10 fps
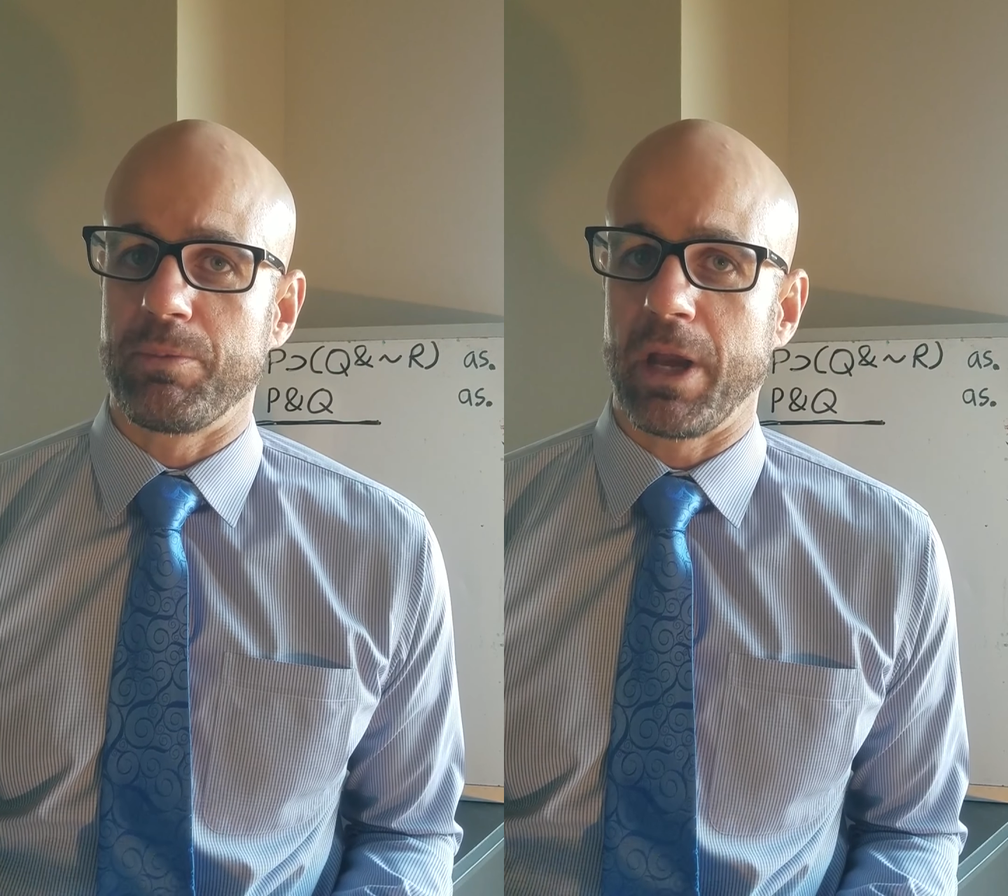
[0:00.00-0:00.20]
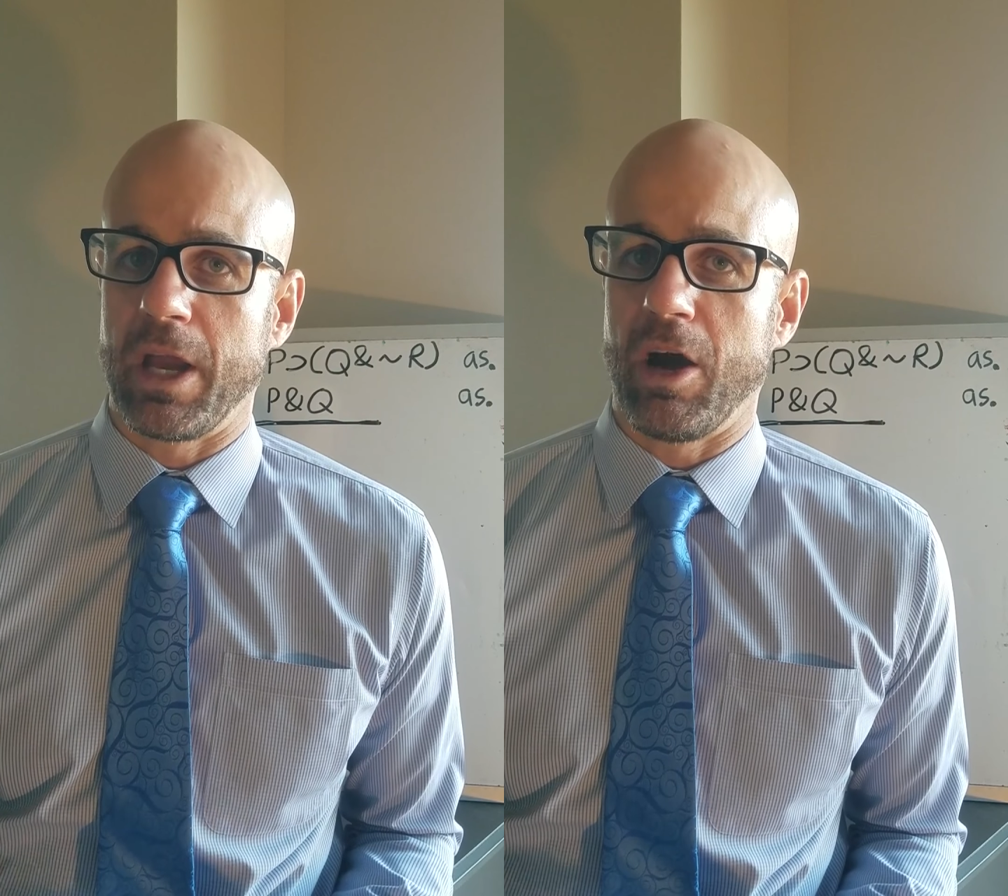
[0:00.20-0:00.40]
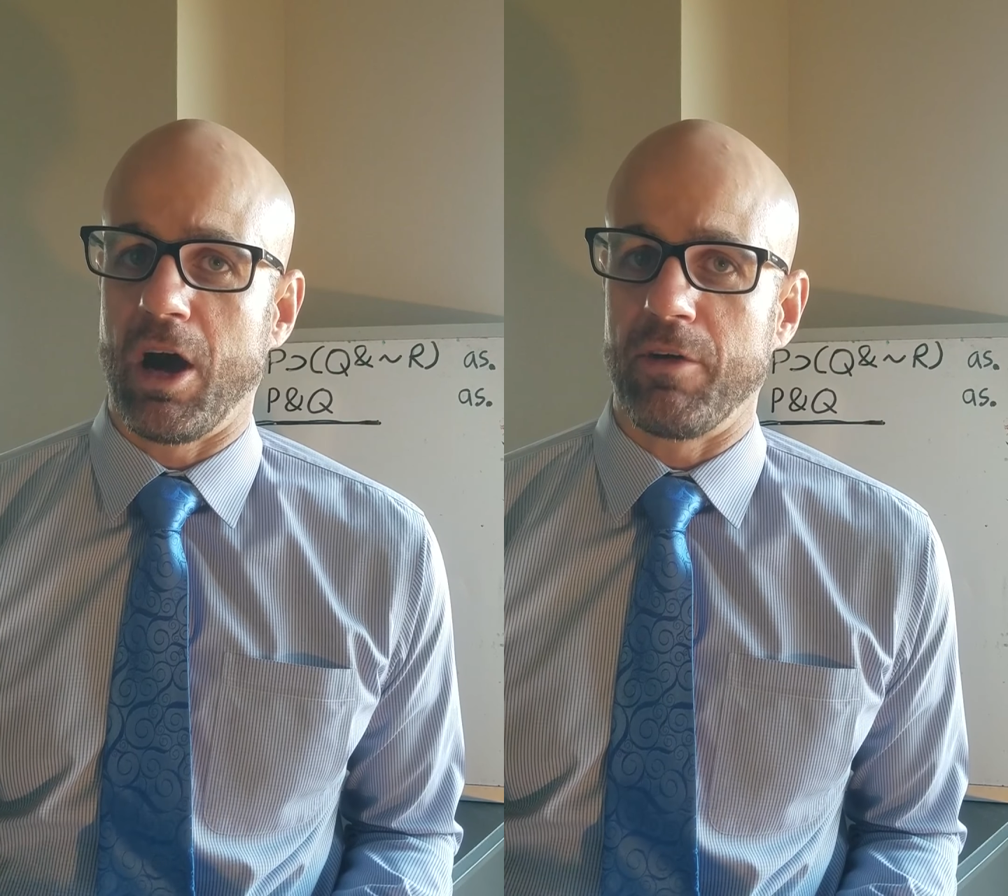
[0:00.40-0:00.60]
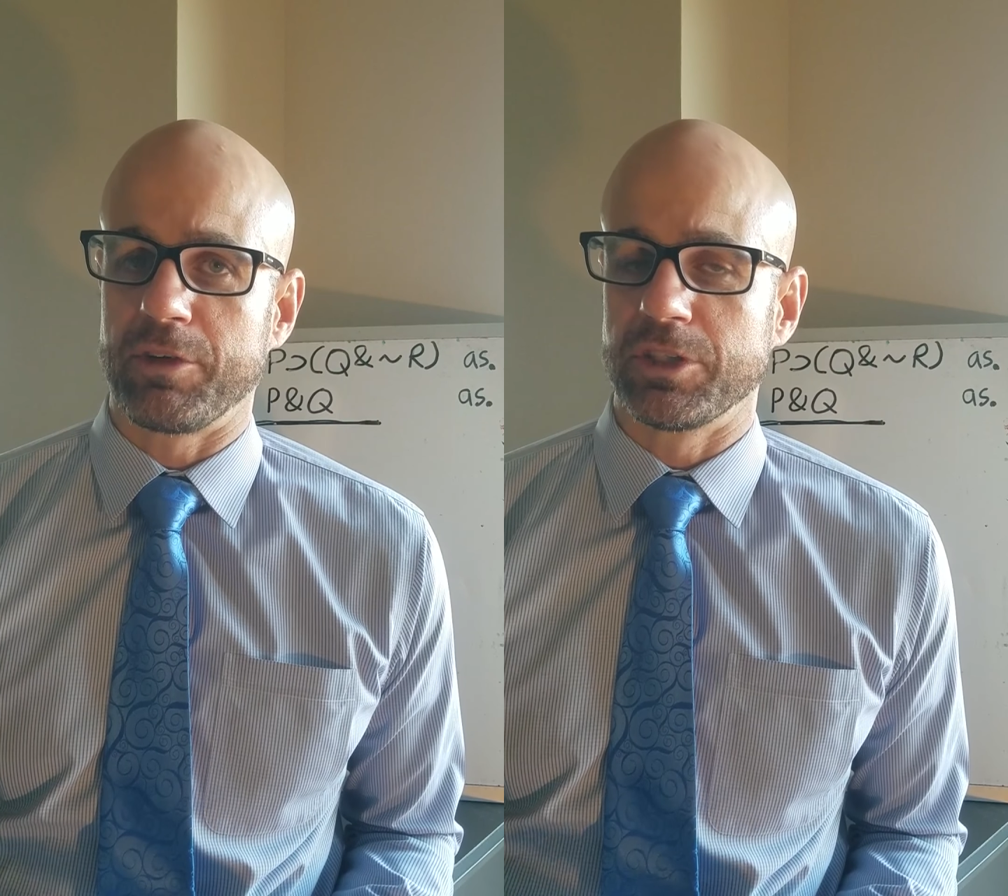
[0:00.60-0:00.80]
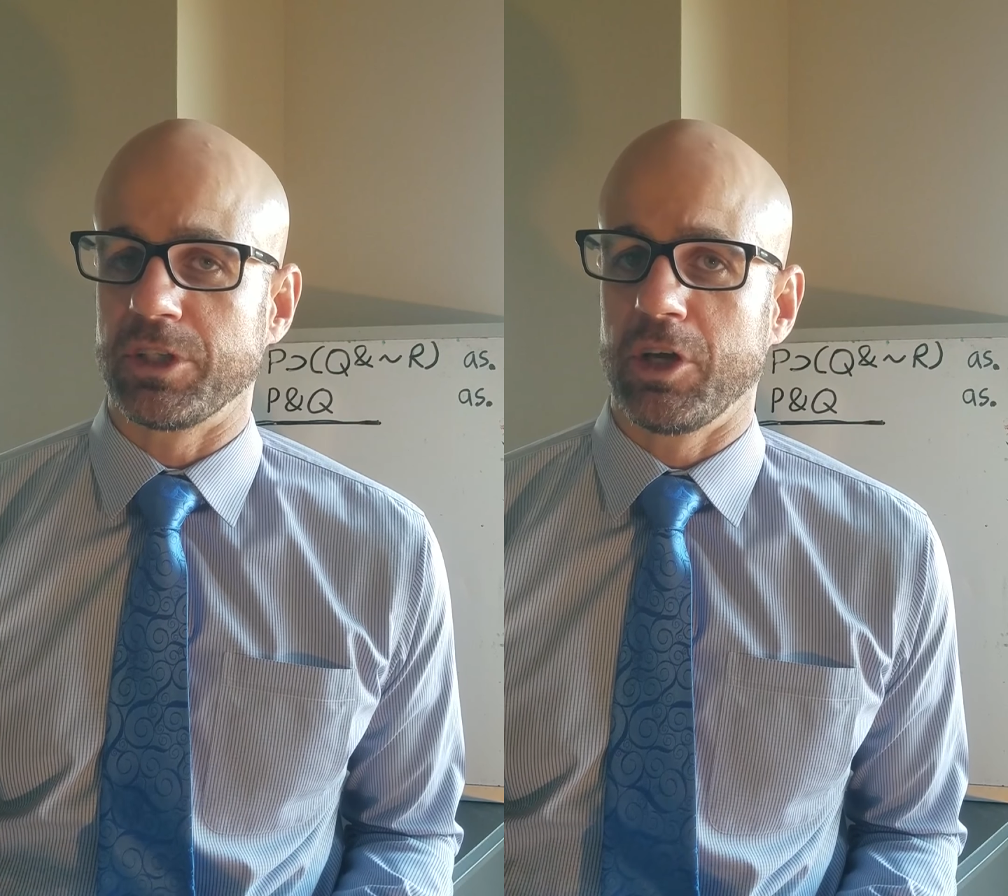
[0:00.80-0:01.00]
pay off
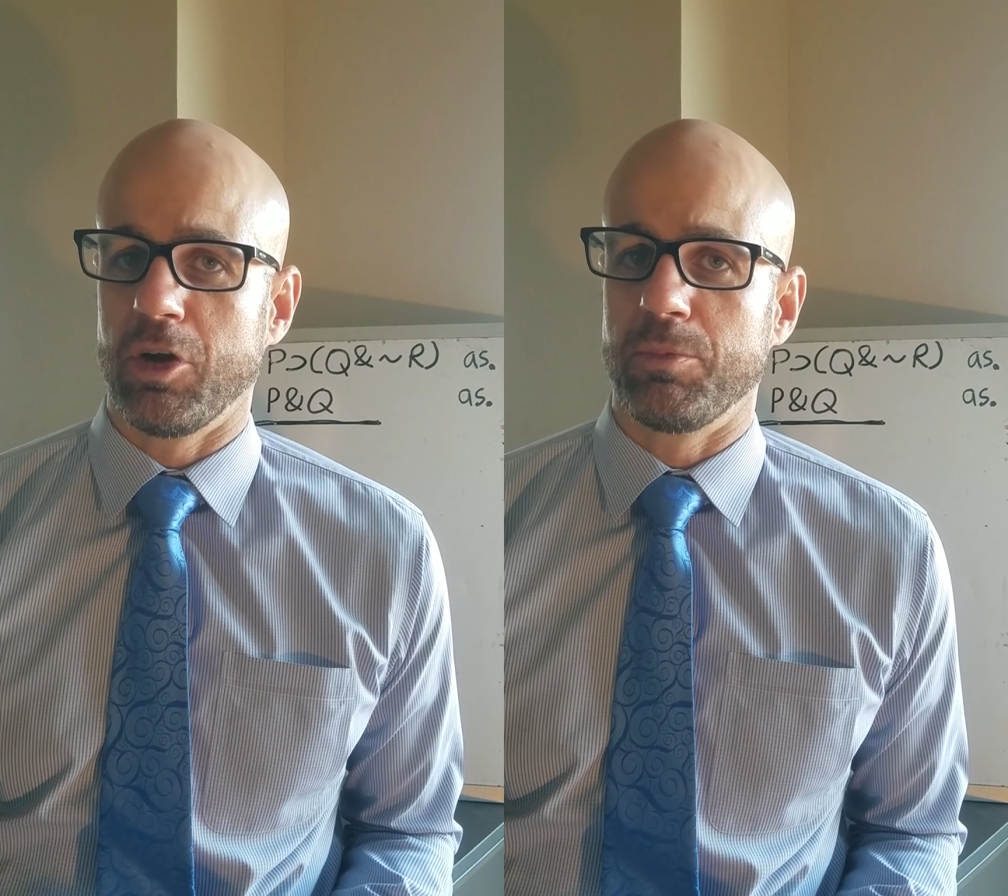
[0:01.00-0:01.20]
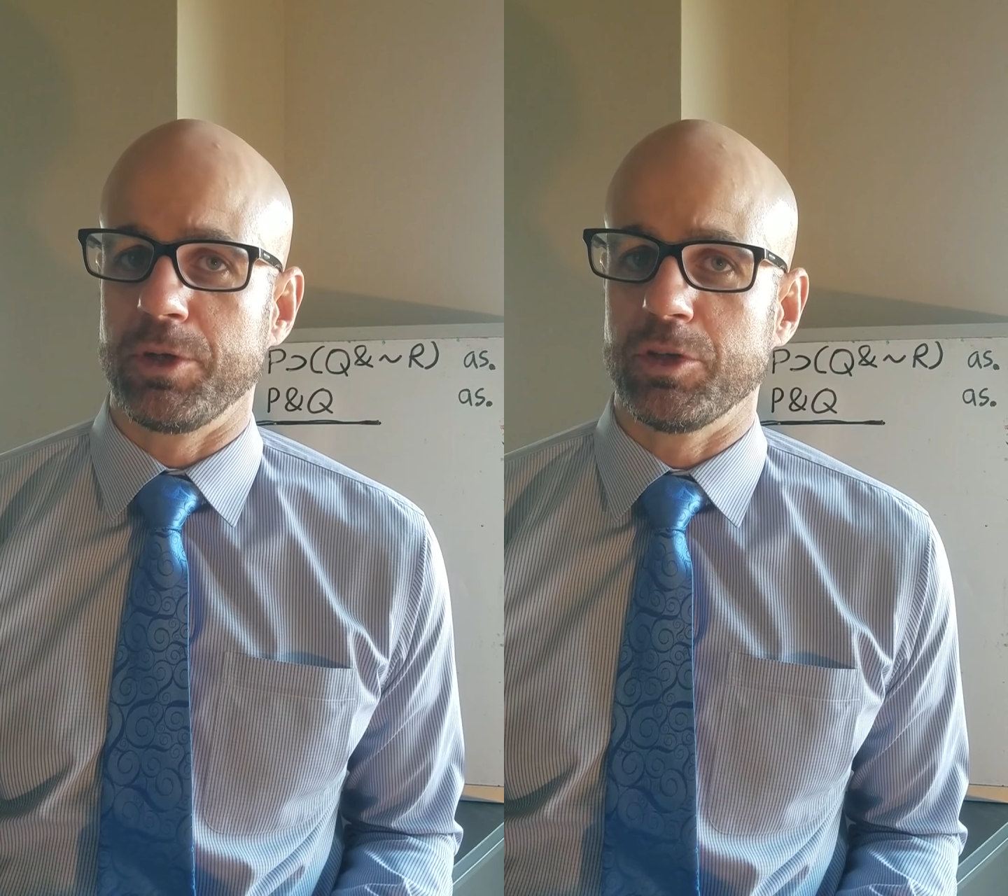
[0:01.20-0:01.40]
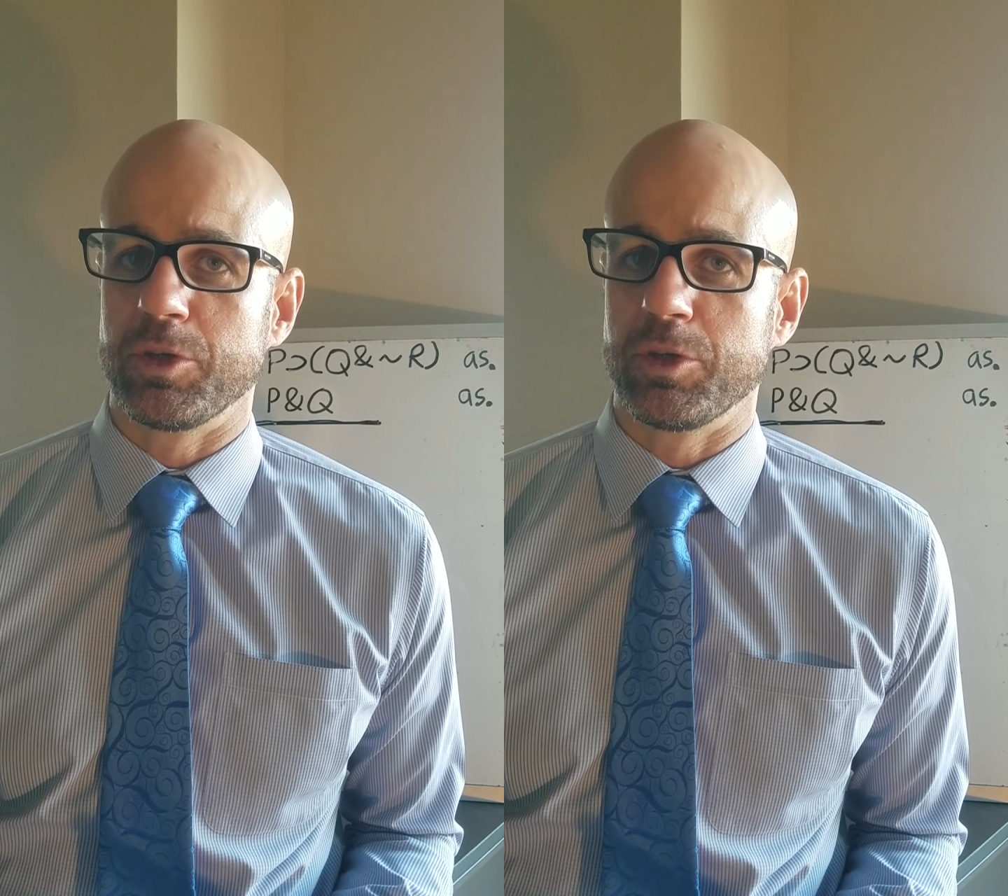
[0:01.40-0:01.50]
because they help you